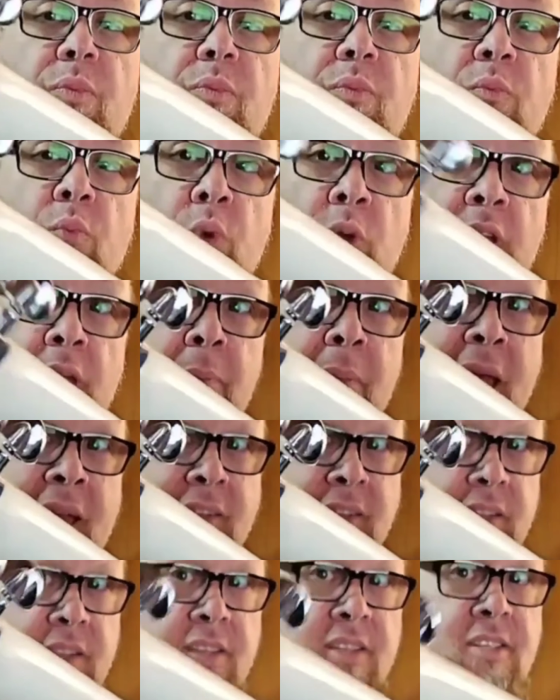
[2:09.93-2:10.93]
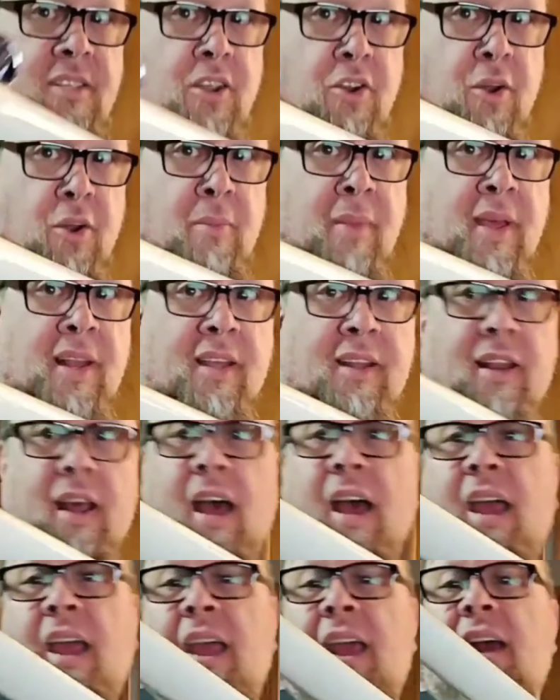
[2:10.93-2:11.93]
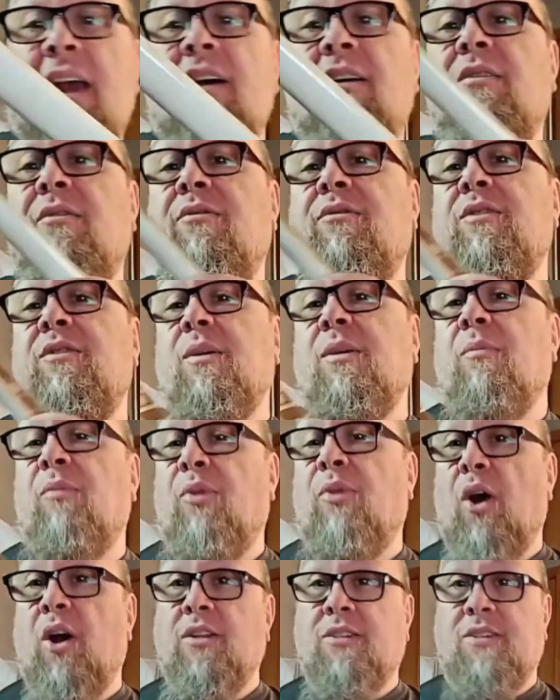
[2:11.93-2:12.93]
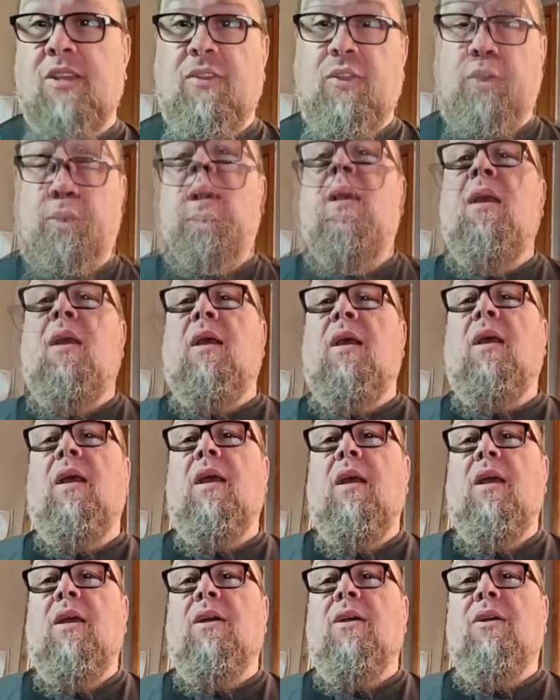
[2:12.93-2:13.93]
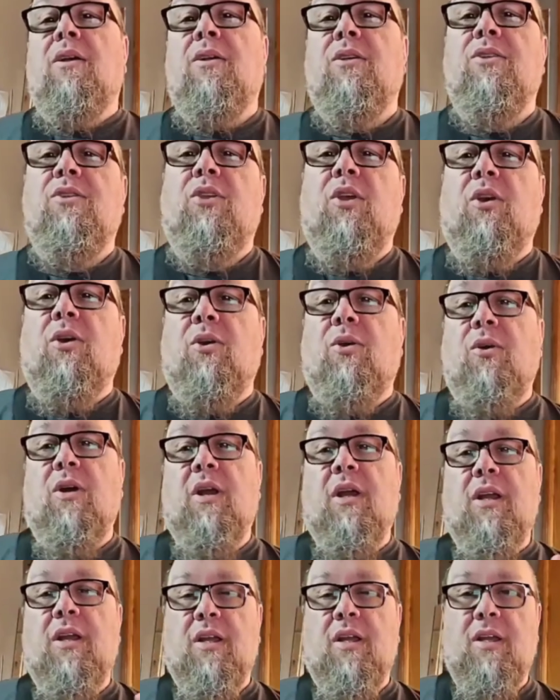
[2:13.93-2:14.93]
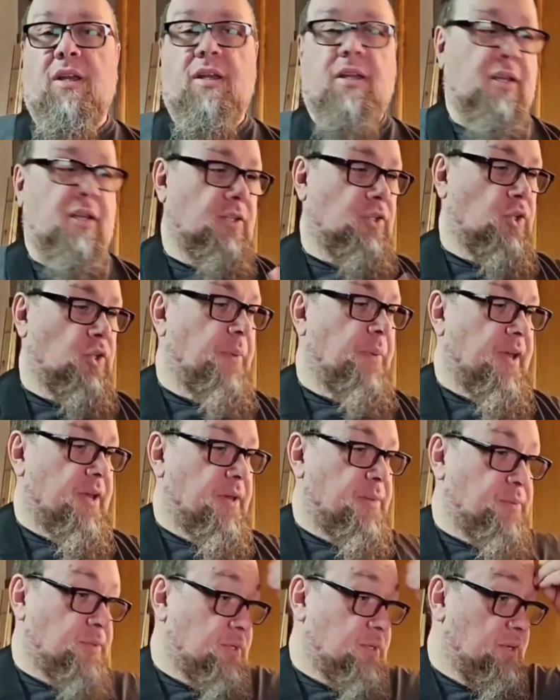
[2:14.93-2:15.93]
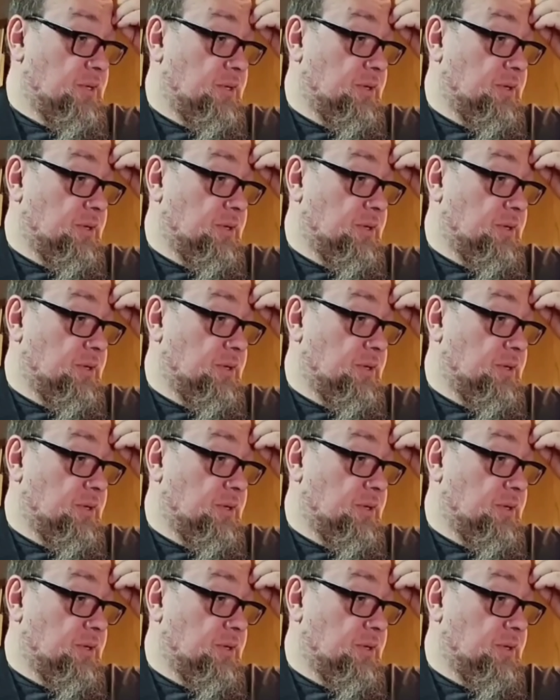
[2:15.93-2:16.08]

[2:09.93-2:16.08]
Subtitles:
We'll get back to these here in a minute. I have some thoughts on those. So, two pickups.